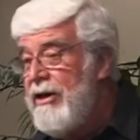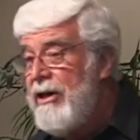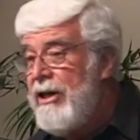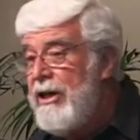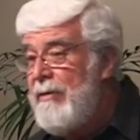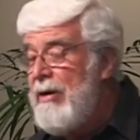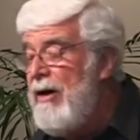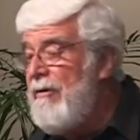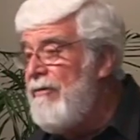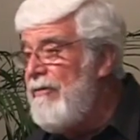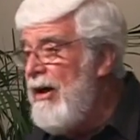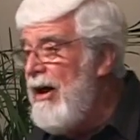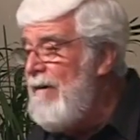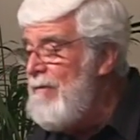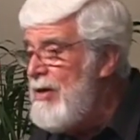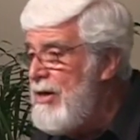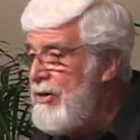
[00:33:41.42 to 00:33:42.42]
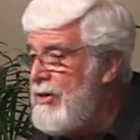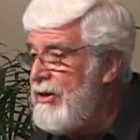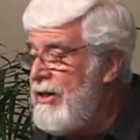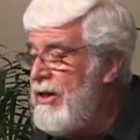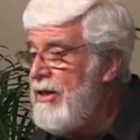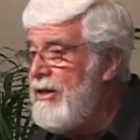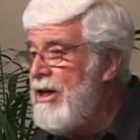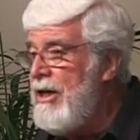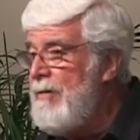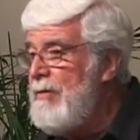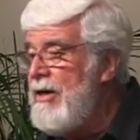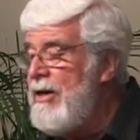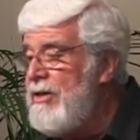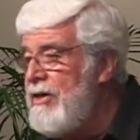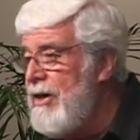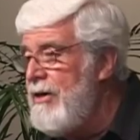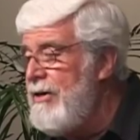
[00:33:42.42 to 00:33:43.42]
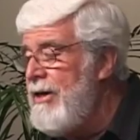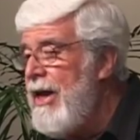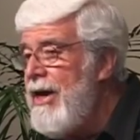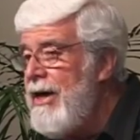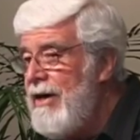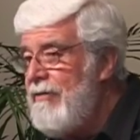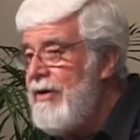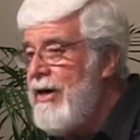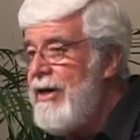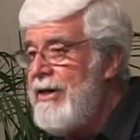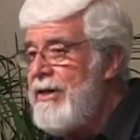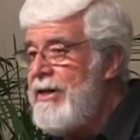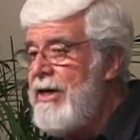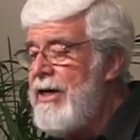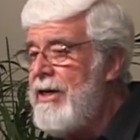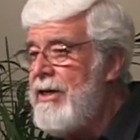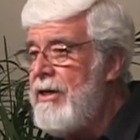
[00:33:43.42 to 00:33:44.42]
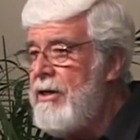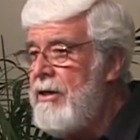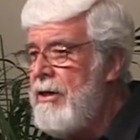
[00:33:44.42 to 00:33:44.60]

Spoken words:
In about 5 minutes, the kid came in and said, Dad, I've got it done.